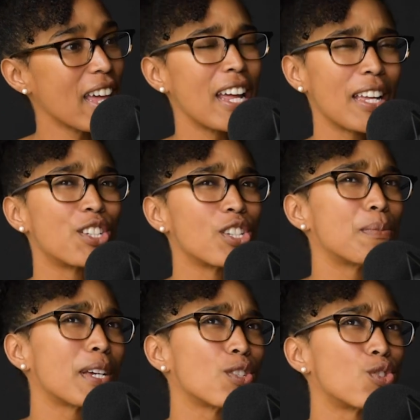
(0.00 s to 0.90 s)
And
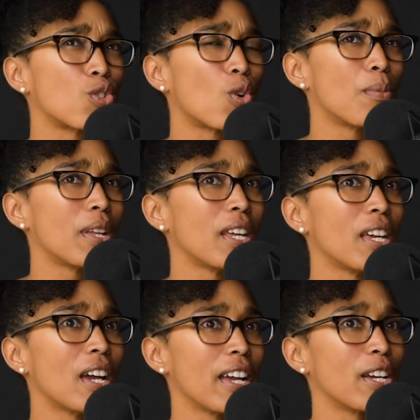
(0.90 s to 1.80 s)
just because
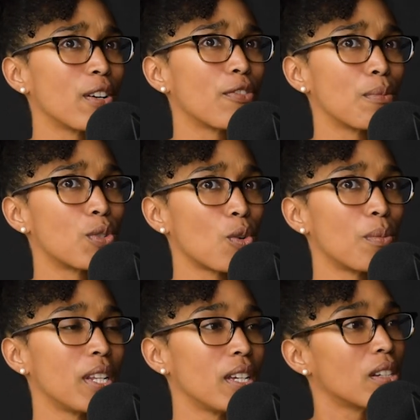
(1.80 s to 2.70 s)
I hear from so
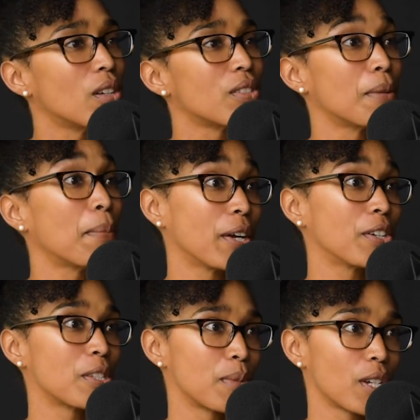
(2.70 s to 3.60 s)
many adults and
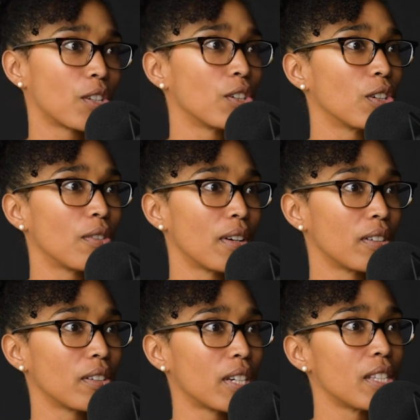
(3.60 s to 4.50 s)
parents in particular
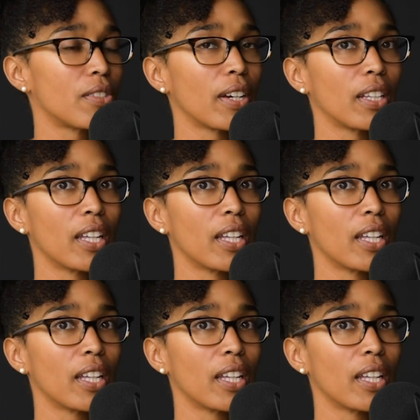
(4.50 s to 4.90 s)
around their kids, right?